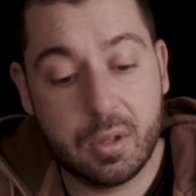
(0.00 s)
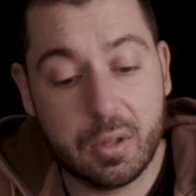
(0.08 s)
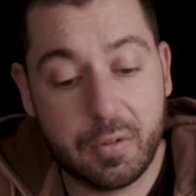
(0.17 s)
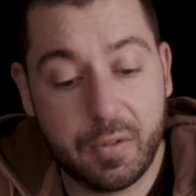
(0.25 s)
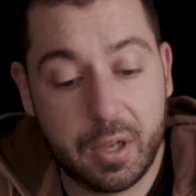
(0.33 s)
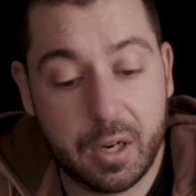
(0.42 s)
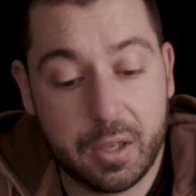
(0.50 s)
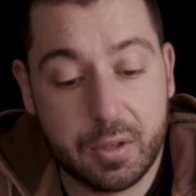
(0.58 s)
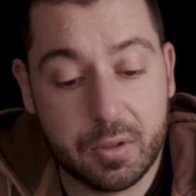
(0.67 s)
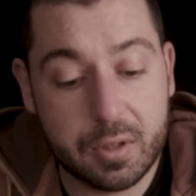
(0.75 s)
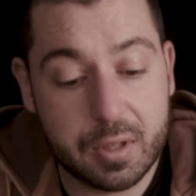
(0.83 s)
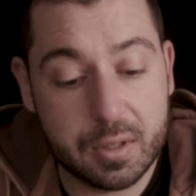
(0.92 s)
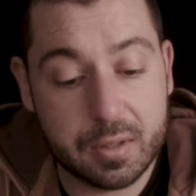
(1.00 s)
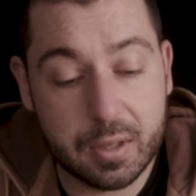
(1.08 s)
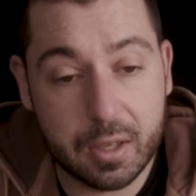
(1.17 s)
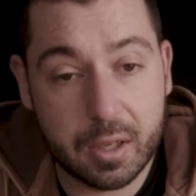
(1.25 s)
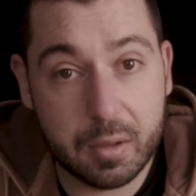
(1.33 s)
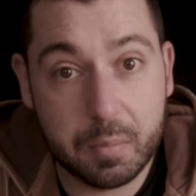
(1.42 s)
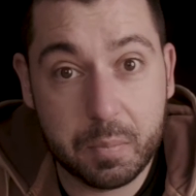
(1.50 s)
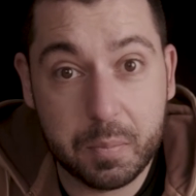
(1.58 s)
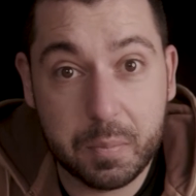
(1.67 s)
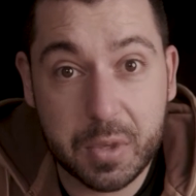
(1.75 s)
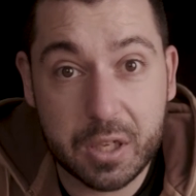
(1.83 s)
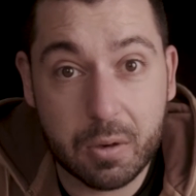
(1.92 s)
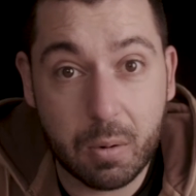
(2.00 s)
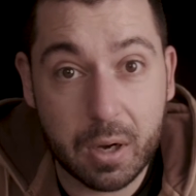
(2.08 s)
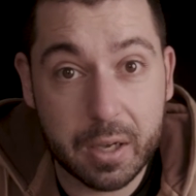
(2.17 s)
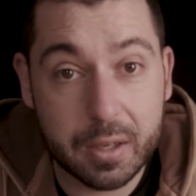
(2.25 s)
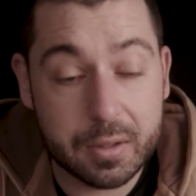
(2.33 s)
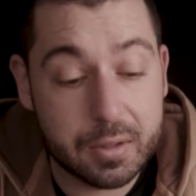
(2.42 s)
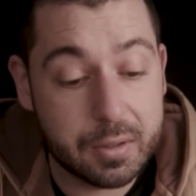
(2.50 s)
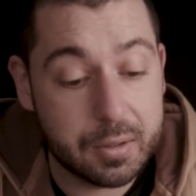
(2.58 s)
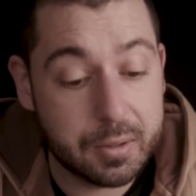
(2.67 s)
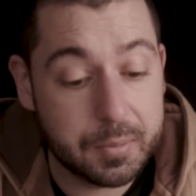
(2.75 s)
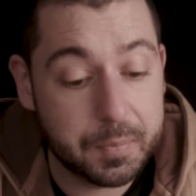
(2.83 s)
The fan I used is a BeQuiet